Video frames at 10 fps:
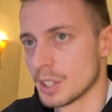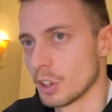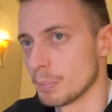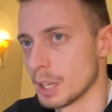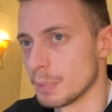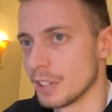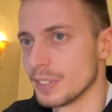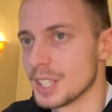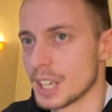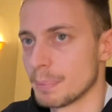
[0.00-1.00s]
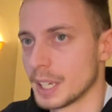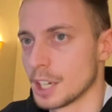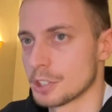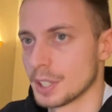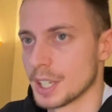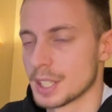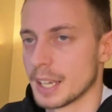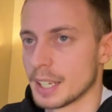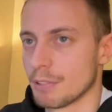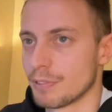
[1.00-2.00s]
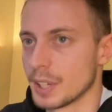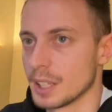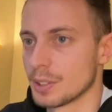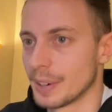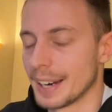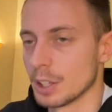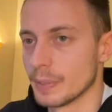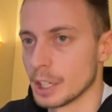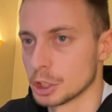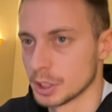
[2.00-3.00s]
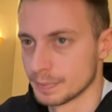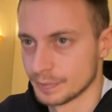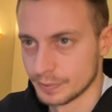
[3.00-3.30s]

or maybe if this application has like a free trial version.